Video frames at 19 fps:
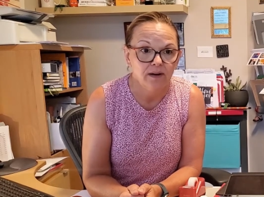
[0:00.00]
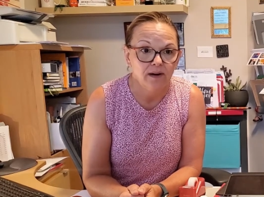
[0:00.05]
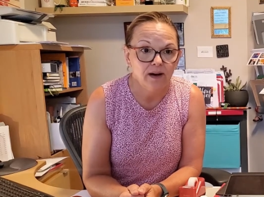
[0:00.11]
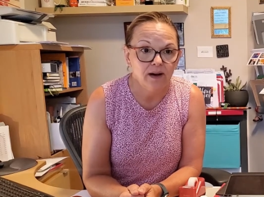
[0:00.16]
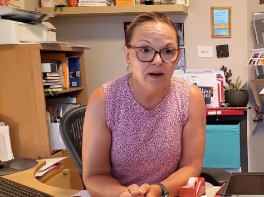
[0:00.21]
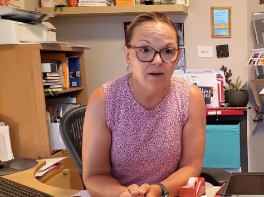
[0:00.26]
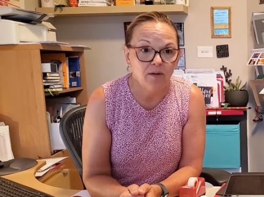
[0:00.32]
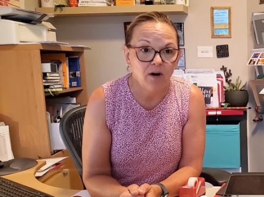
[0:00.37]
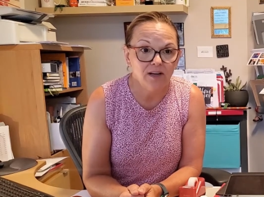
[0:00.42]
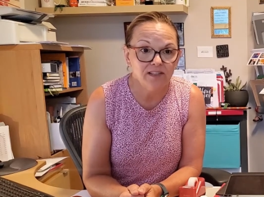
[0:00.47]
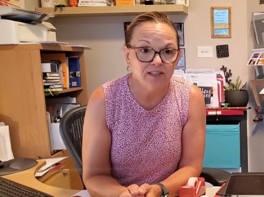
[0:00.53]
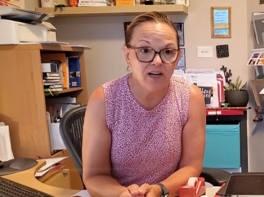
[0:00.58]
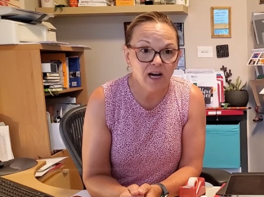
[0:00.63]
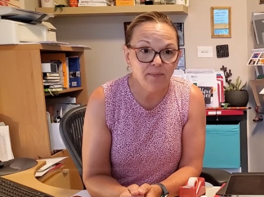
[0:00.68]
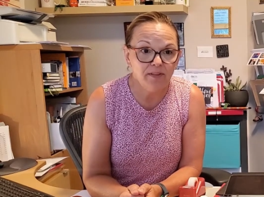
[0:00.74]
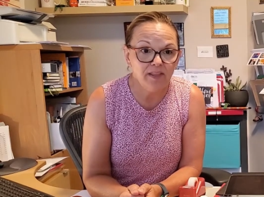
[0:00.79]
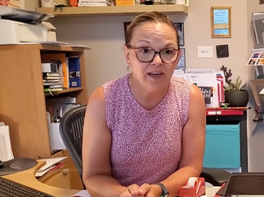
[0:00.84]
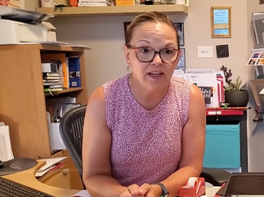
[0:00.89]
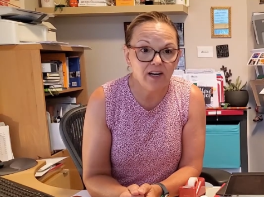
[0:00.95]
On top
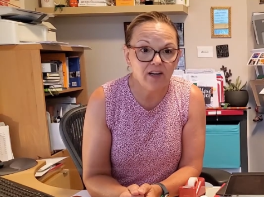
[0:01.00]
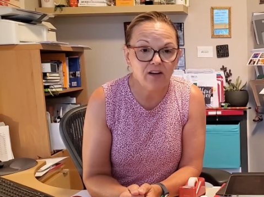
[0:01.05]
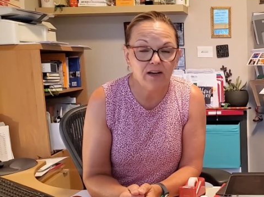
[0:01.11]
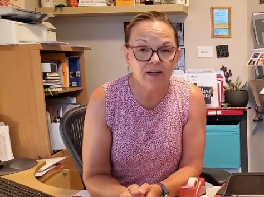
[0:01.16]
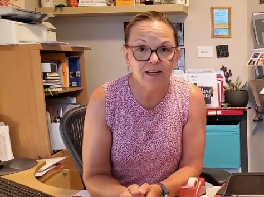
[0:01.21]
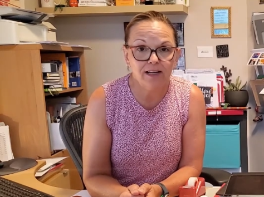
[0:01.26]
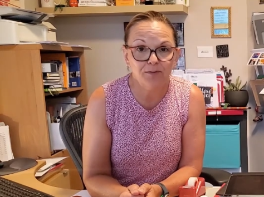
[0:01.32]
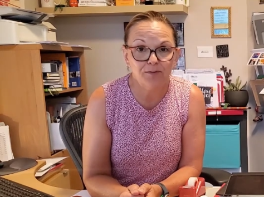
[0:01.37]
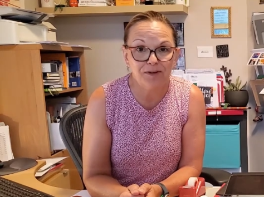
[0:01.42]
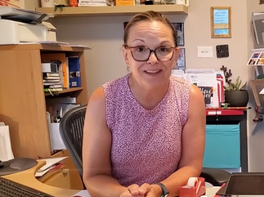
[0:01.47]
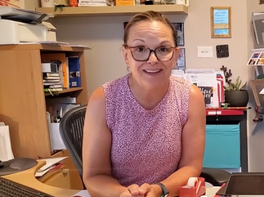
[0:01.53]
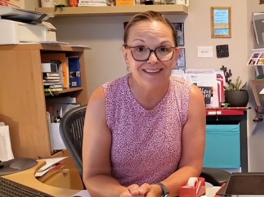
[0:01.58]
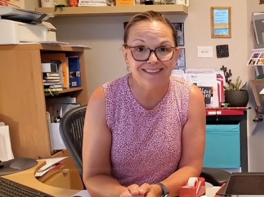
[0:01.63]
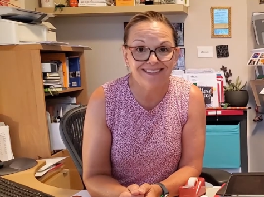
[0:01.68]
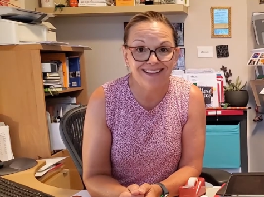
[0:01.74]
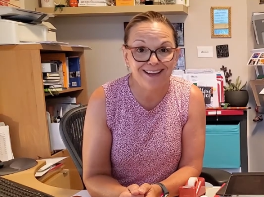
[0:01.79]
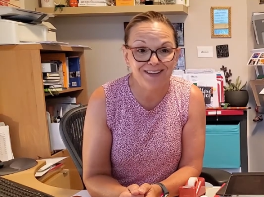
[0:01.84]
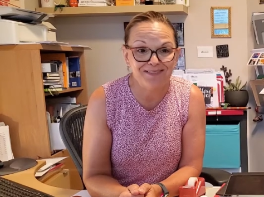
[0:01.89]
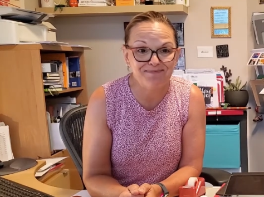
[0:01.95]
of that, I got hit with a
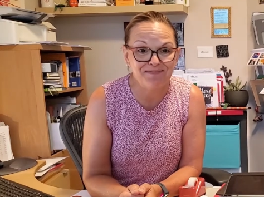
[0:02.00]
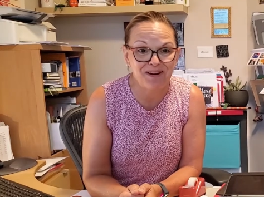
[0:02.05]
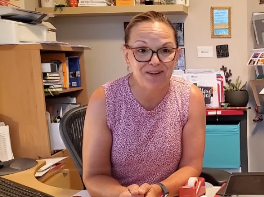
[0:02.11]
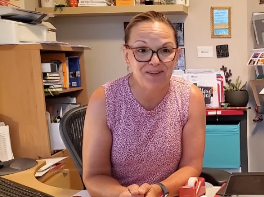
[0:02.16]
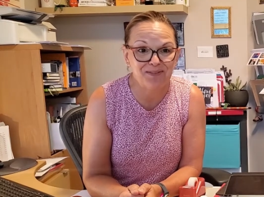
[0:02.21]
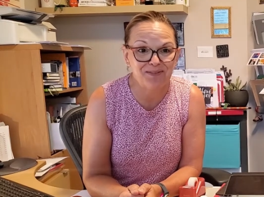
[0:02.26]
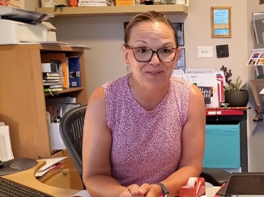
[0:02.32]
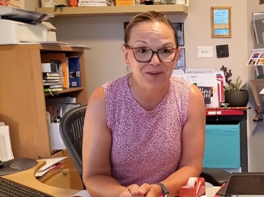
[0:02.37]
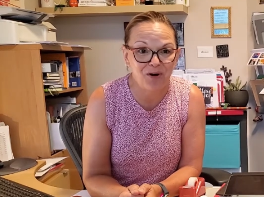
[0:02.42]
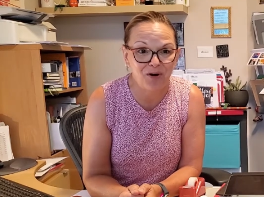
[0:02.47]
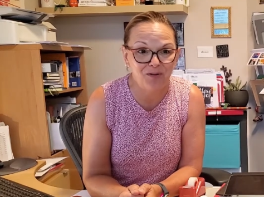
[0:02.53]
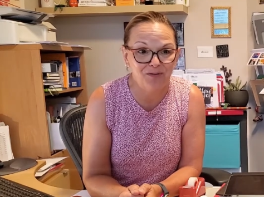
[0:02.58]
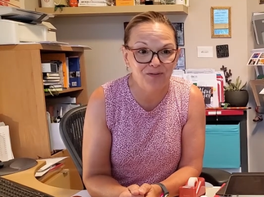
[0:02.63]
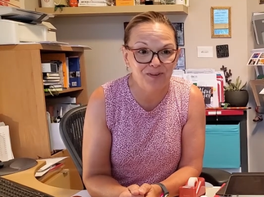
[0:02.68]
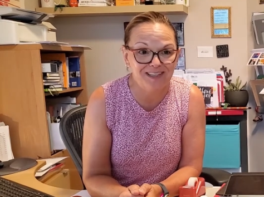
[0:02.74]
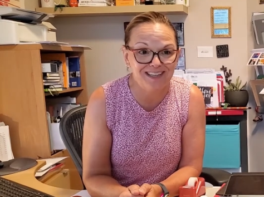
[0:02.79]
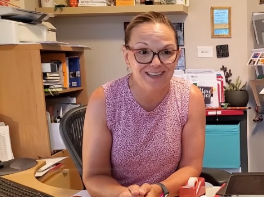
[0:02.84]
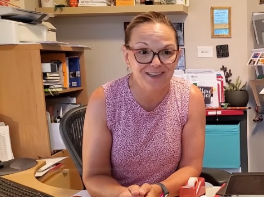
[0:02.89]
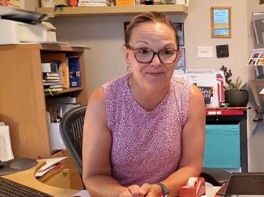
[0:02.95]
second bout of
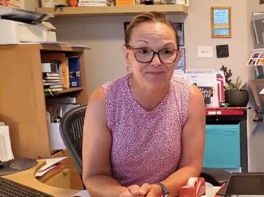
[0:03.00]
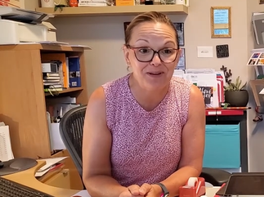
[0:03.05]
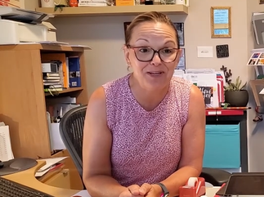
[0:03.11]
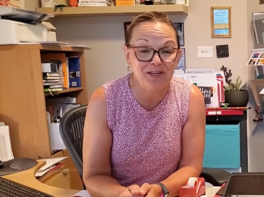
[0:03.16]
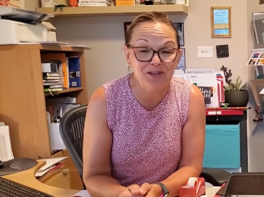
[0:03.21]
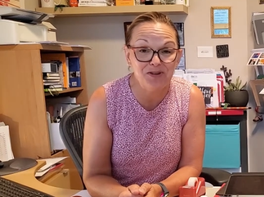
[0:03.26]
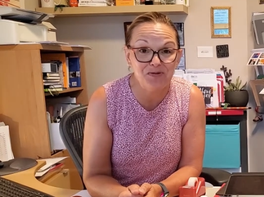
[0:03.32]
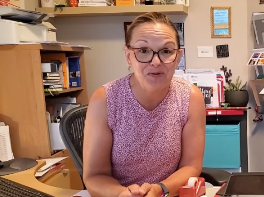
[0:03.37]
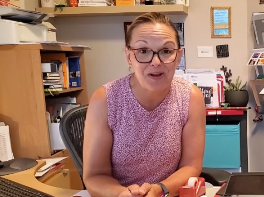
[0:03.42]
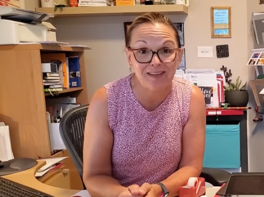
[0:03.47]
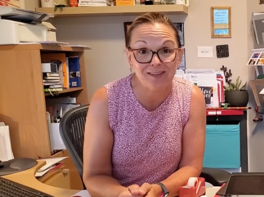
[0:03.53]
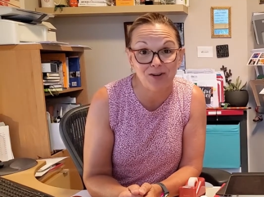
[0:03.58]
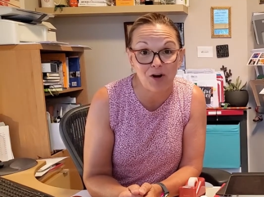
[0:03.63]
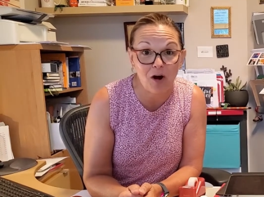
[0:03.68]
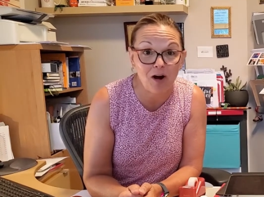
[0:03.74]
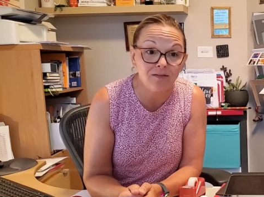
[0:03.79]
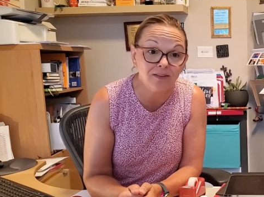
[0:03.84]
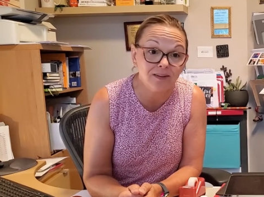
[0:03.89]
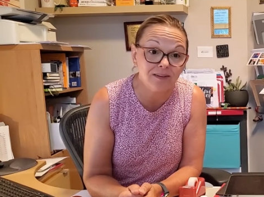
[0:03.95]
COVID at a big US
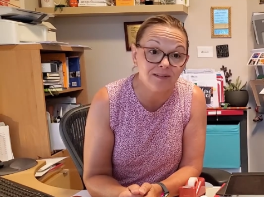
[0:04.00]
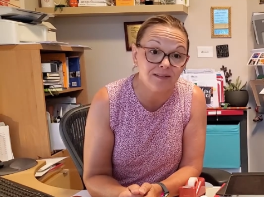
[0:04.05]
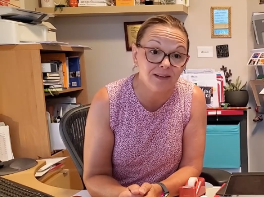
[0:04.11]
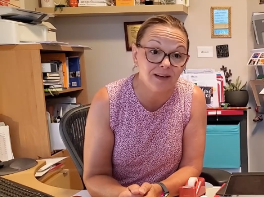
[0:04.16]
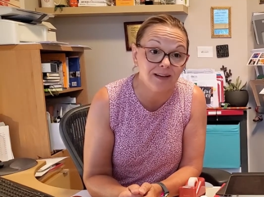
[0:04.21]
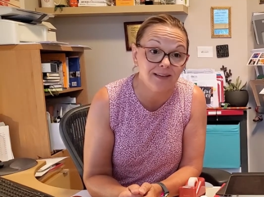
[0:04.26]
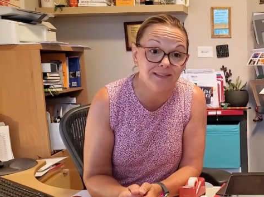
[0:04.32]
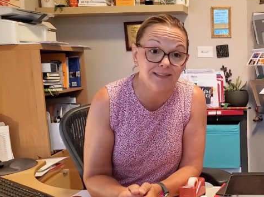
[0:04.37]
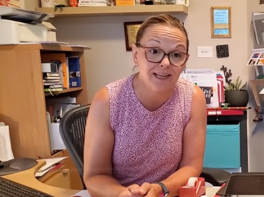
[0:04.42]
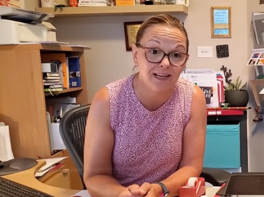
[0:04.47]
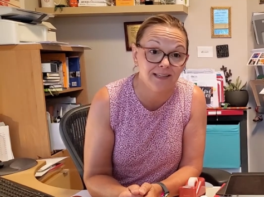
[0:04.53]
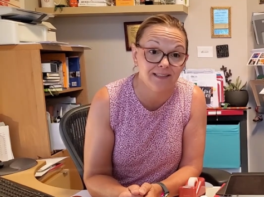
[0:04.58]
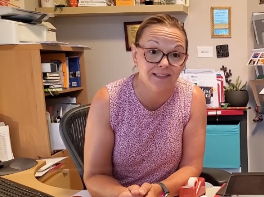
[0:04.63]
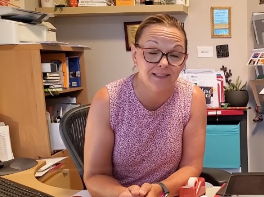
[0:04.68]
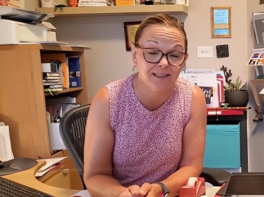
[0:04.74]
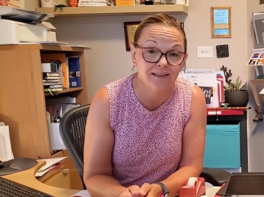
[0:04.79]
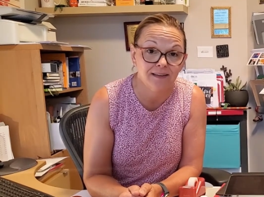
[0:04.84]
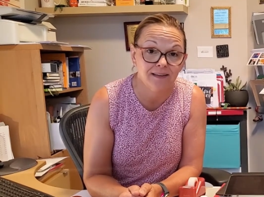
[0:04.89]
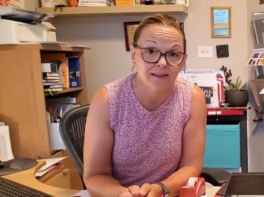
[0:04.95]
conference I attended.